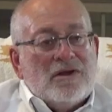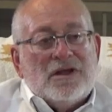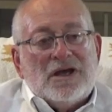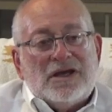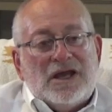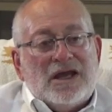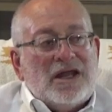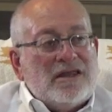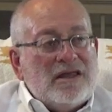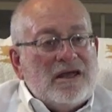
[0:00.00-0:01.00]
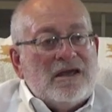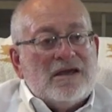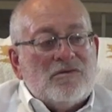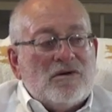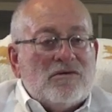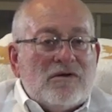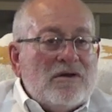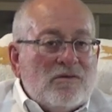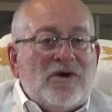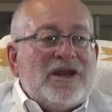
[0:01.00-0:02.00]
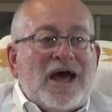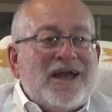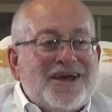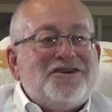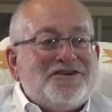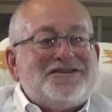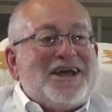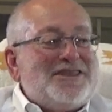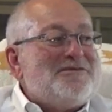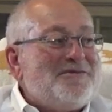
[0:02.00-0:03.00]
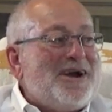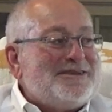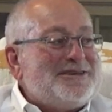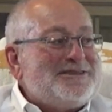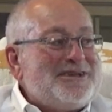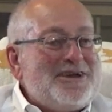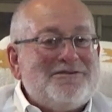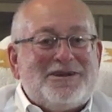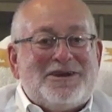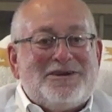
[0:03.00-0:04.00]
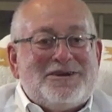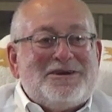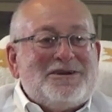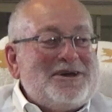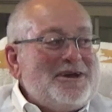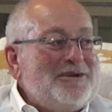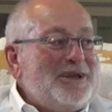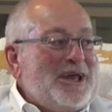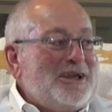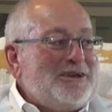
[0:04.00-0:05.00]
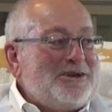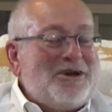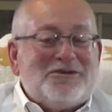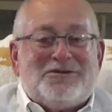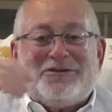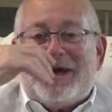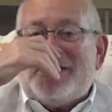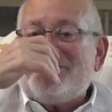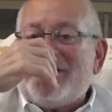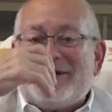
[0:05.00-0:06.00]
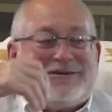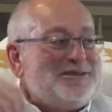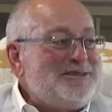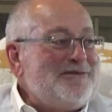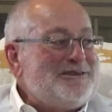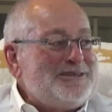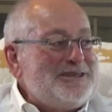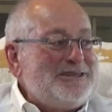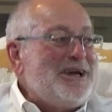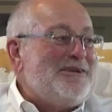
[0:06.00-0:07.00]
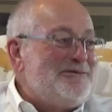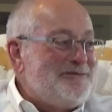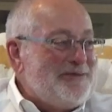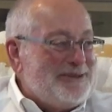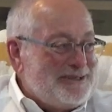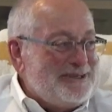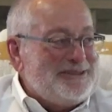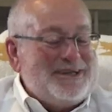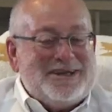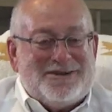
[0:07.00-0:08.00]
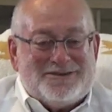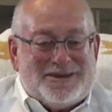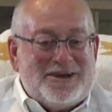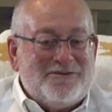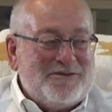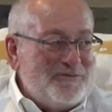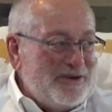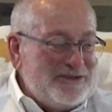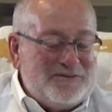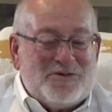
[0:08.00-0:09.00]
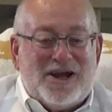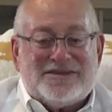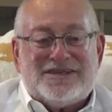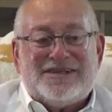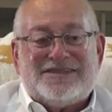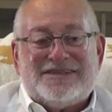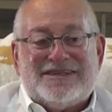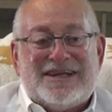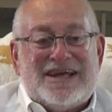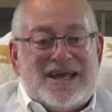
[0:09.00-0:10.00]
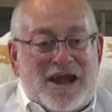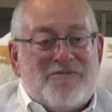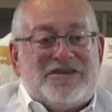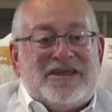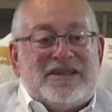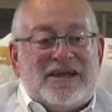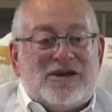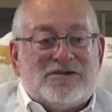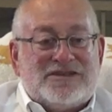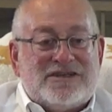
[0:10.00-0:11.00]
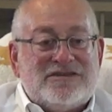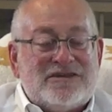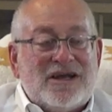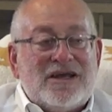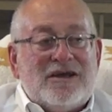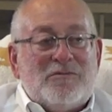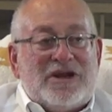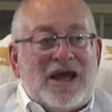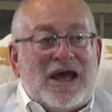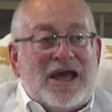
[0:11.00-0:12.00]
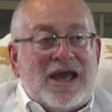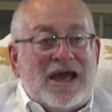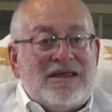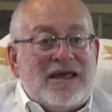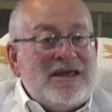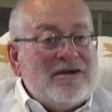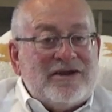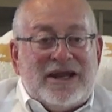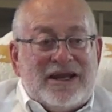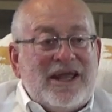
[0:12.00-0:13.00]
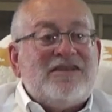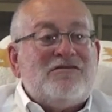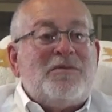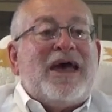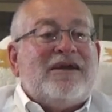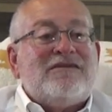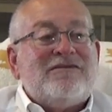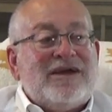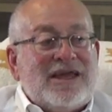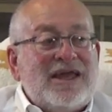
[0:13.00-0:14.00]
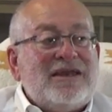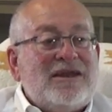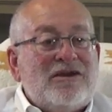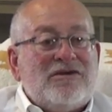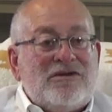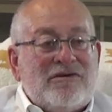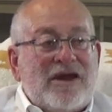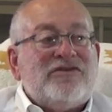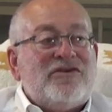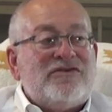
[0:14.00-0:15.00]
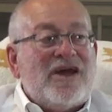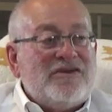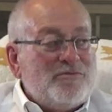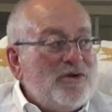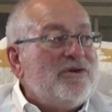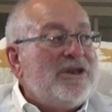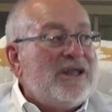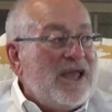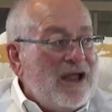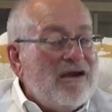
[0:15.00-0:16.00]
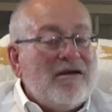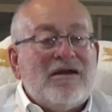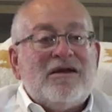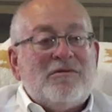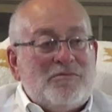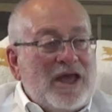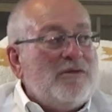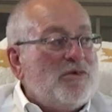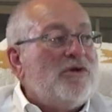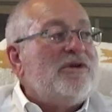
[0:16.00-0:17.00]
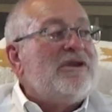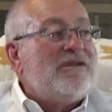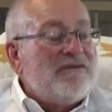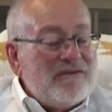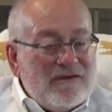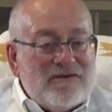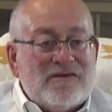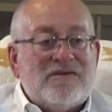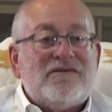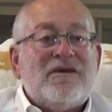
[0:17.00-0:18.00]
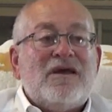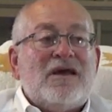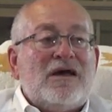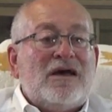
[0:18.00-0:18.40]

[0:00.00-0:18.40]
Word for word: Well, again, I think well, what I understand of the process. I only I only had to go through that process 17 times in my 16 years there of the funded process and everything that goes into it. But I, I, you know, it gets back to again, you know, you exercise prudent care, make prudent decisions.